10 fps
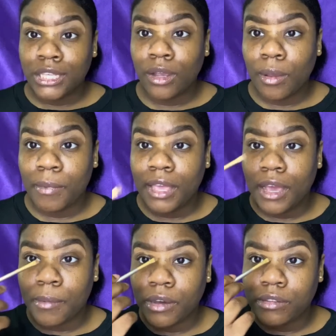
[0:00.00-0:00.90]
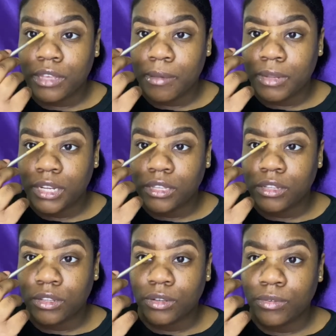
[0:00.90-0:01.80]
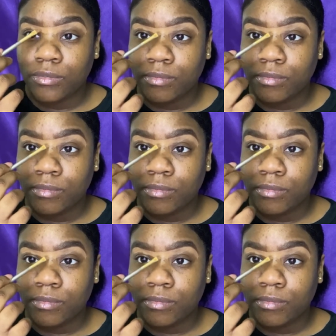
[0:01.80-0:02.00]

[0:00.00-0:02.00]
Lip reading: took me about 10 minutes to do.